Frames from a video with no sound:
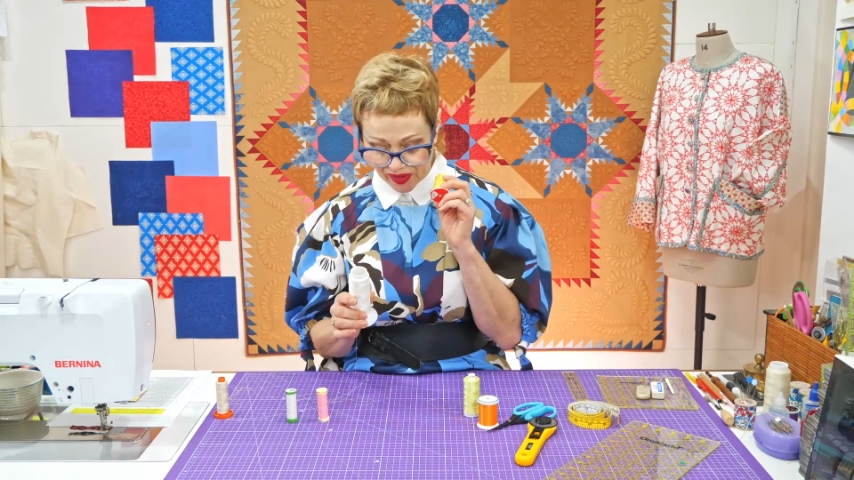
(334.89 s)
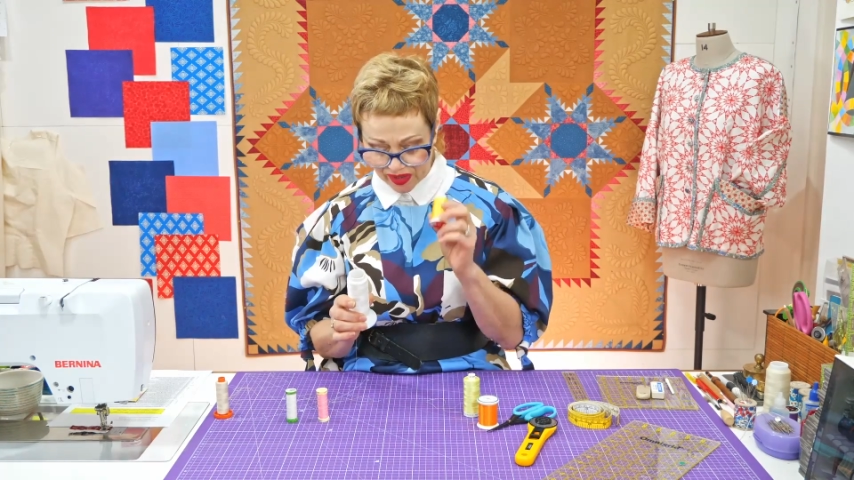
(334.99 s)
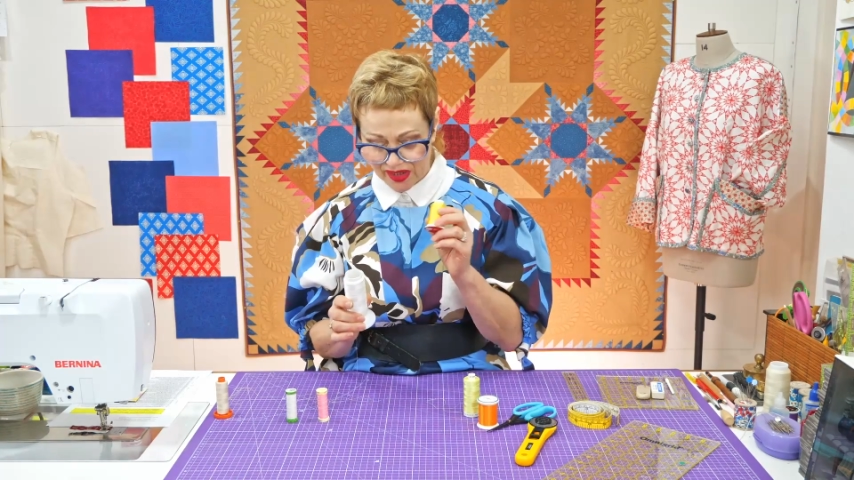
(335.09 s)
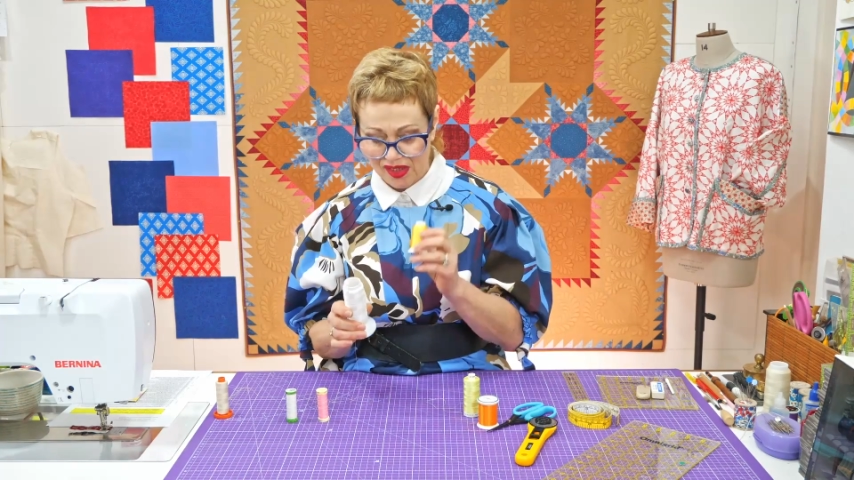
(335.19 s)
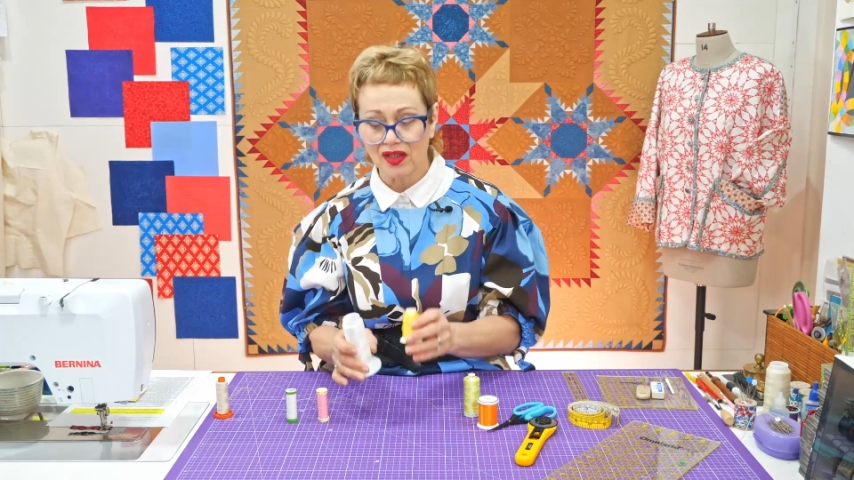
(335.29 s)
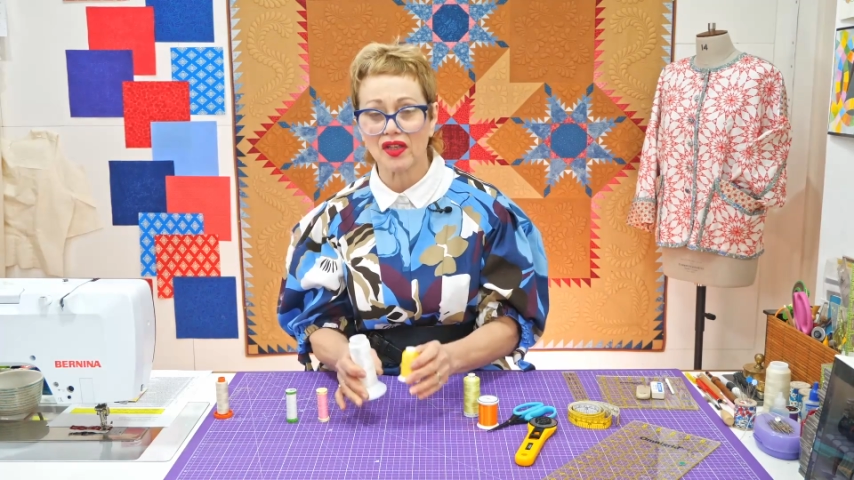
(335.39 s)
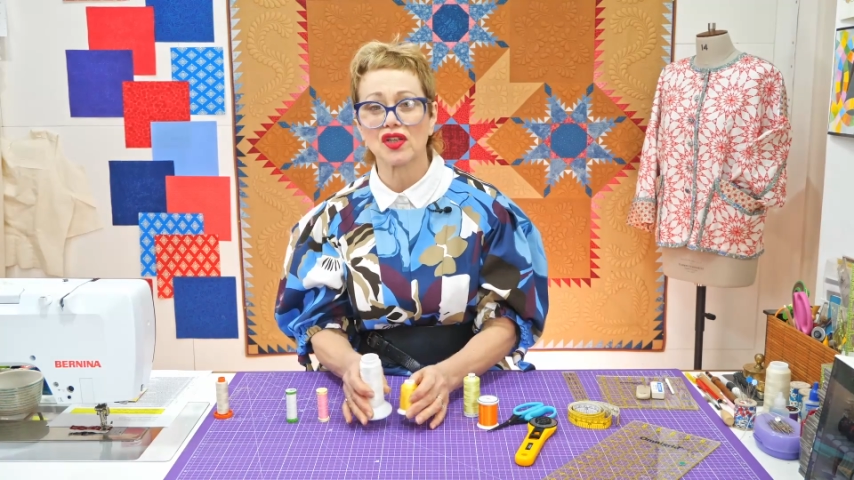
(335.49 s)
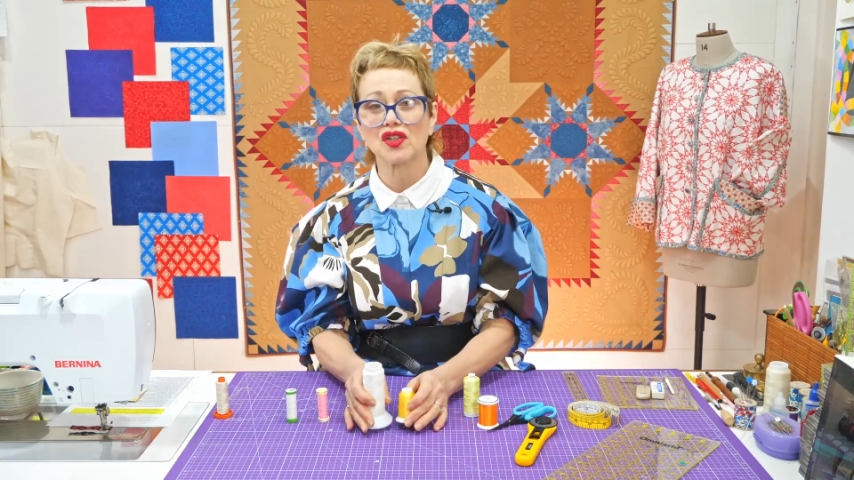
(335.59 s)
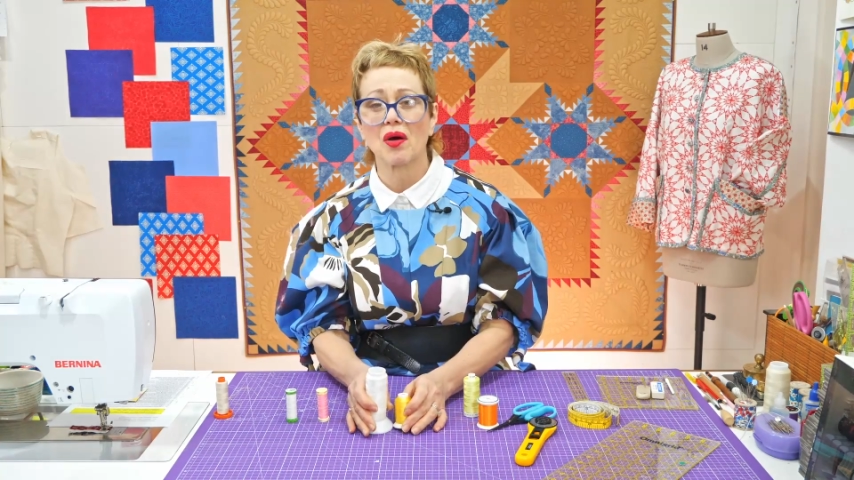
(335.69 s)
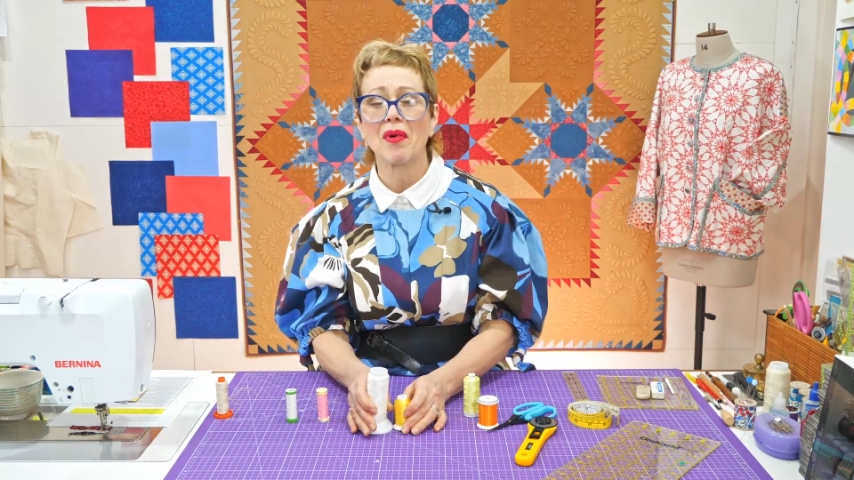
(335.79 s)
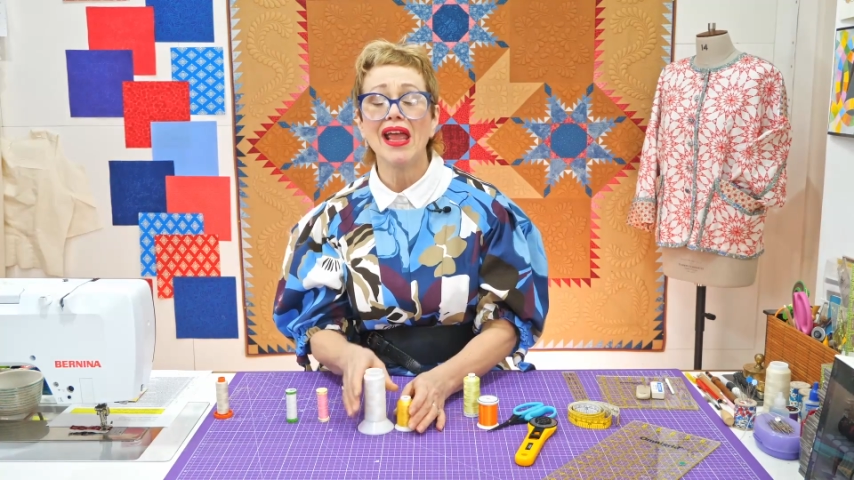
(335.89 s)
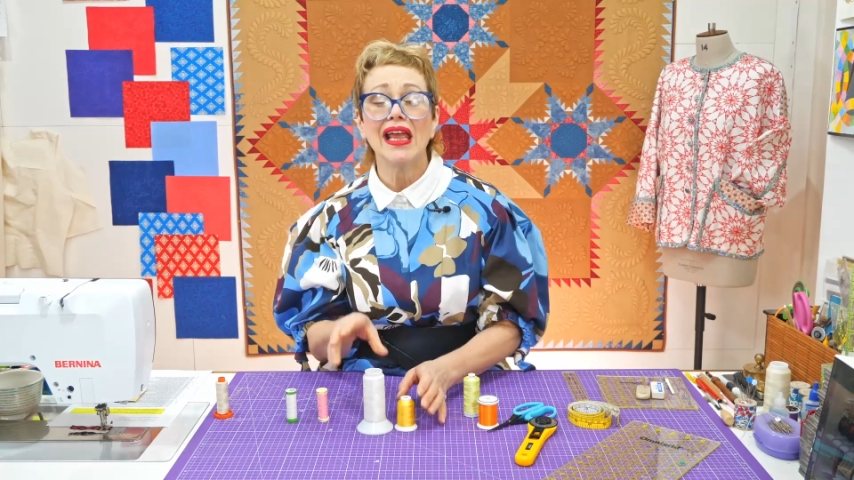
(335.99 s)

the silk in the top,